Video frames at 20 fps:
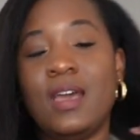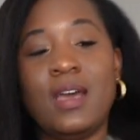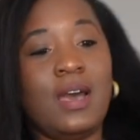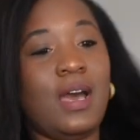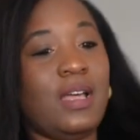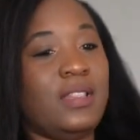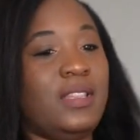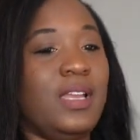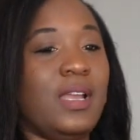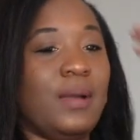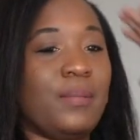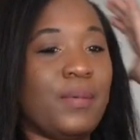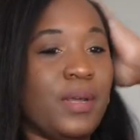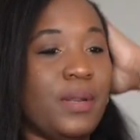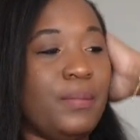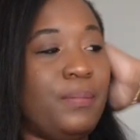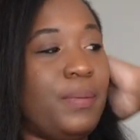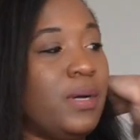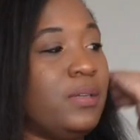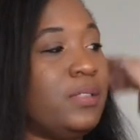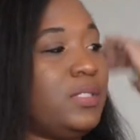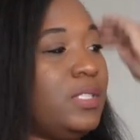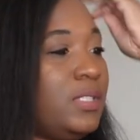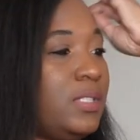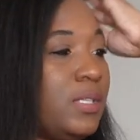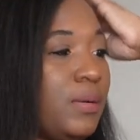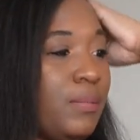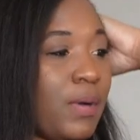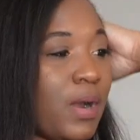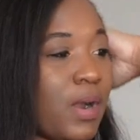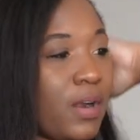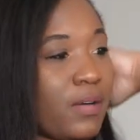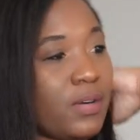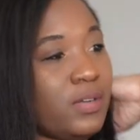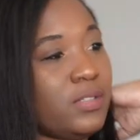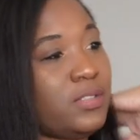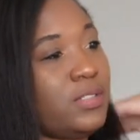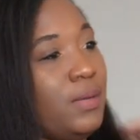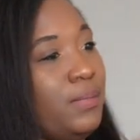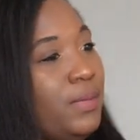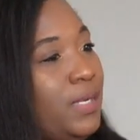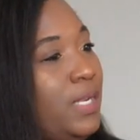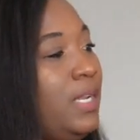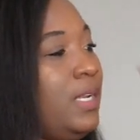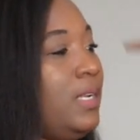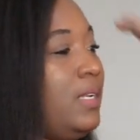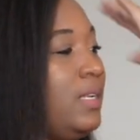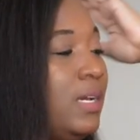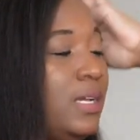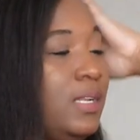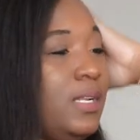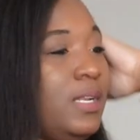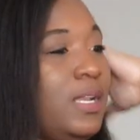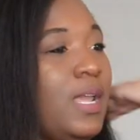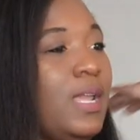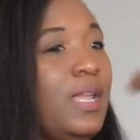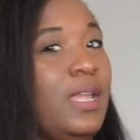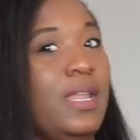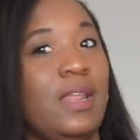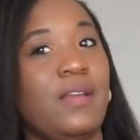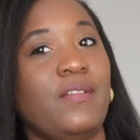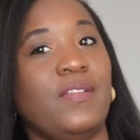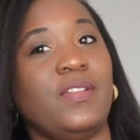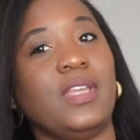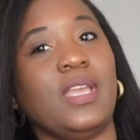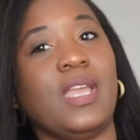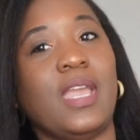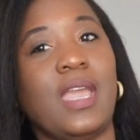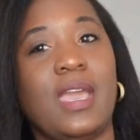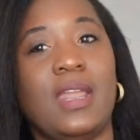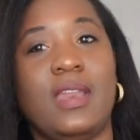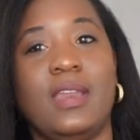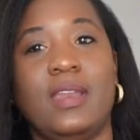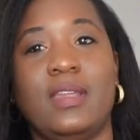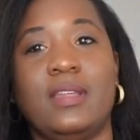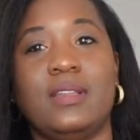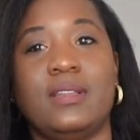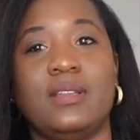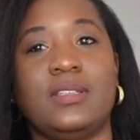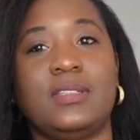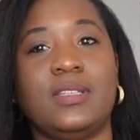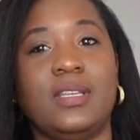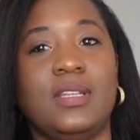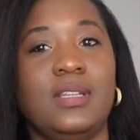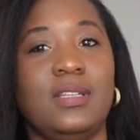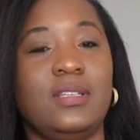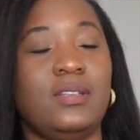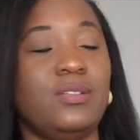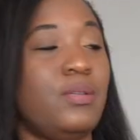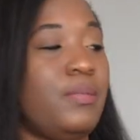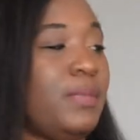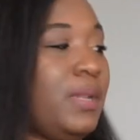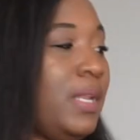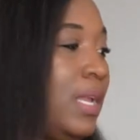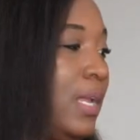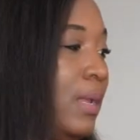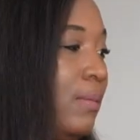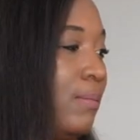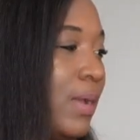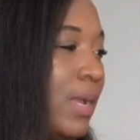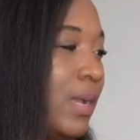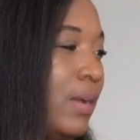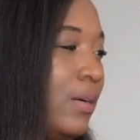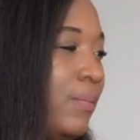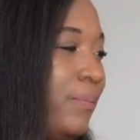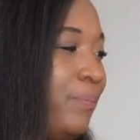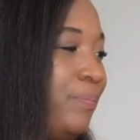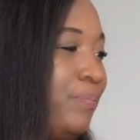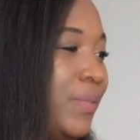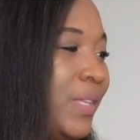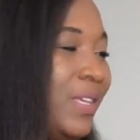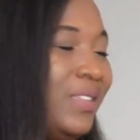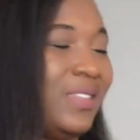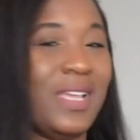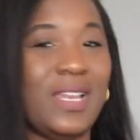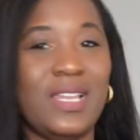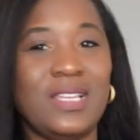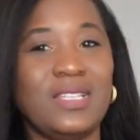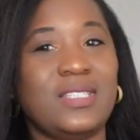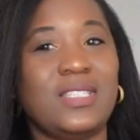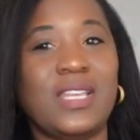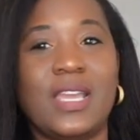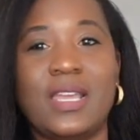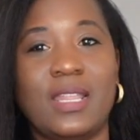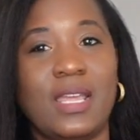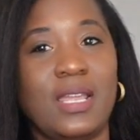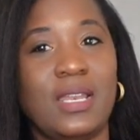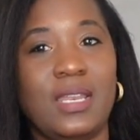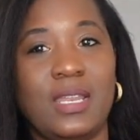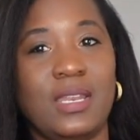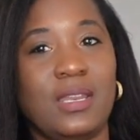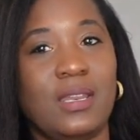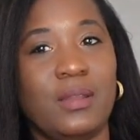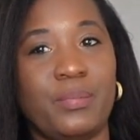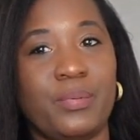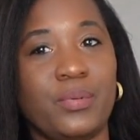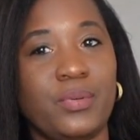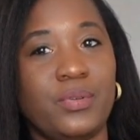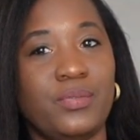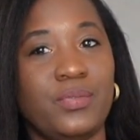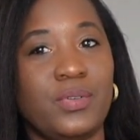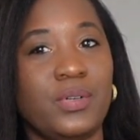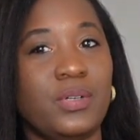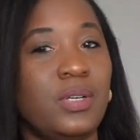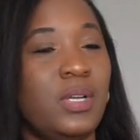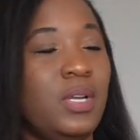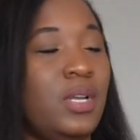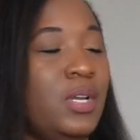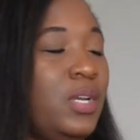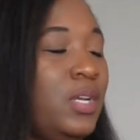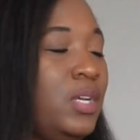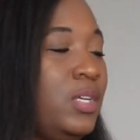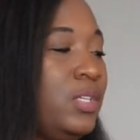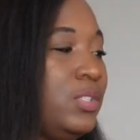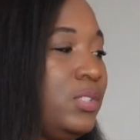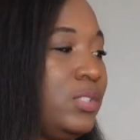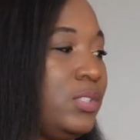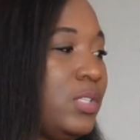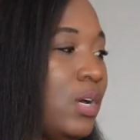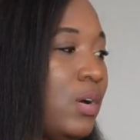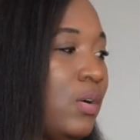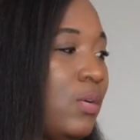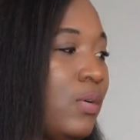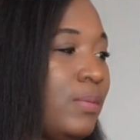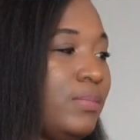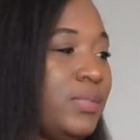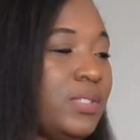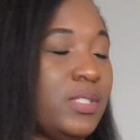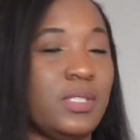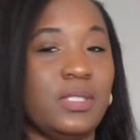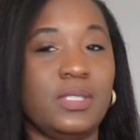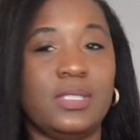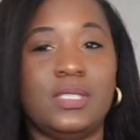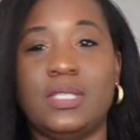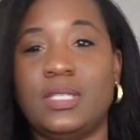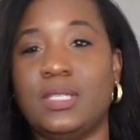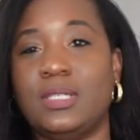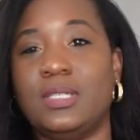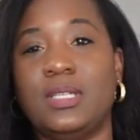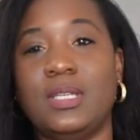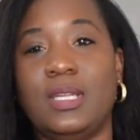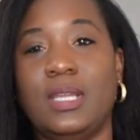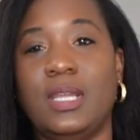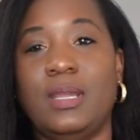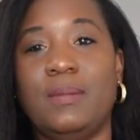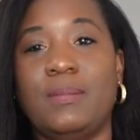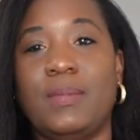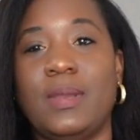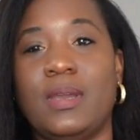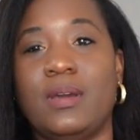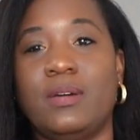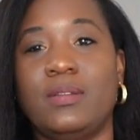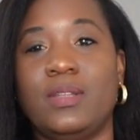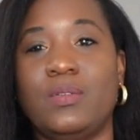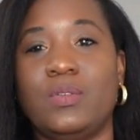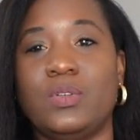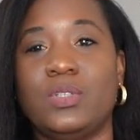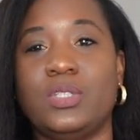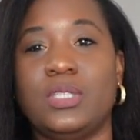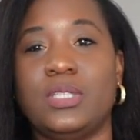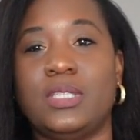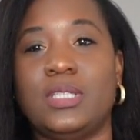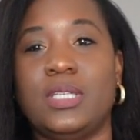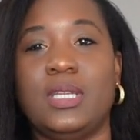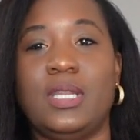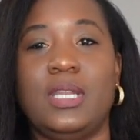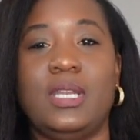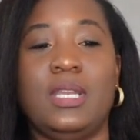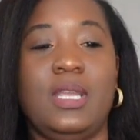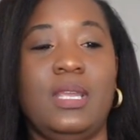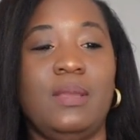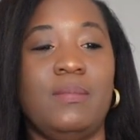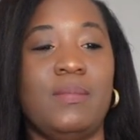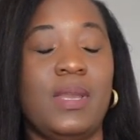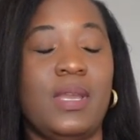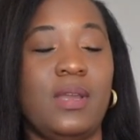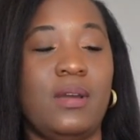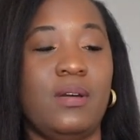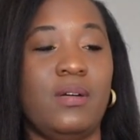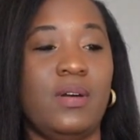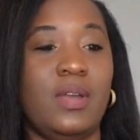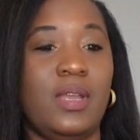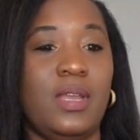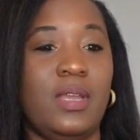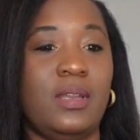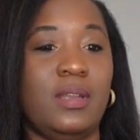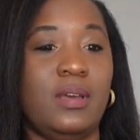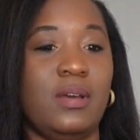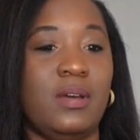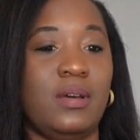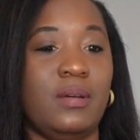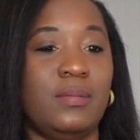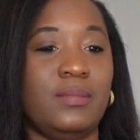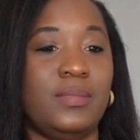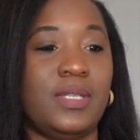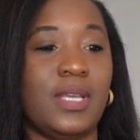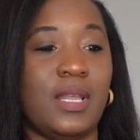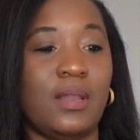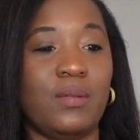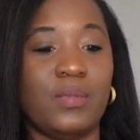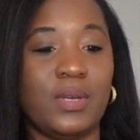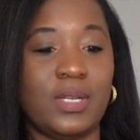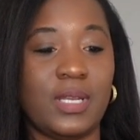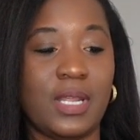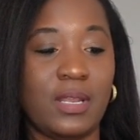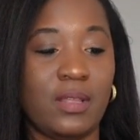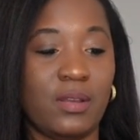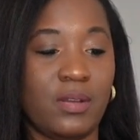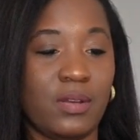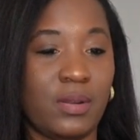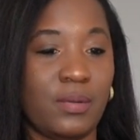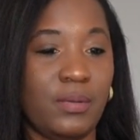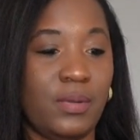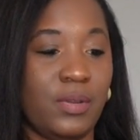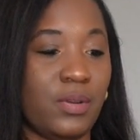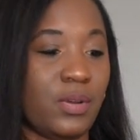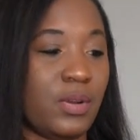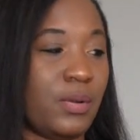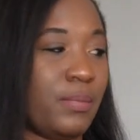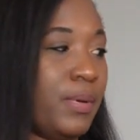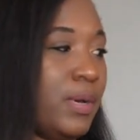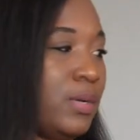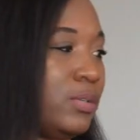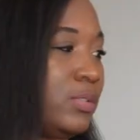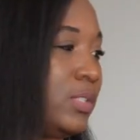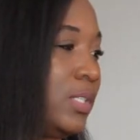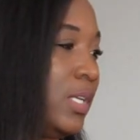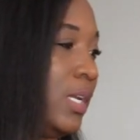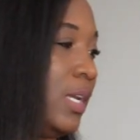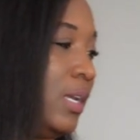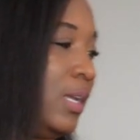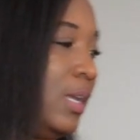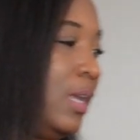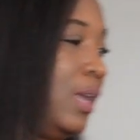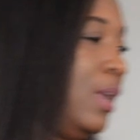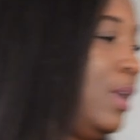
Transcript: I think I'm gonna post it tomorrow, so I'm gonna get it done today, get everything edited, send it to them in an email. They didn't say they needed approval. So I'm just gonna send it in the email. They want you to send it in the email and um, tell them what day they're gonna you're gonna post it.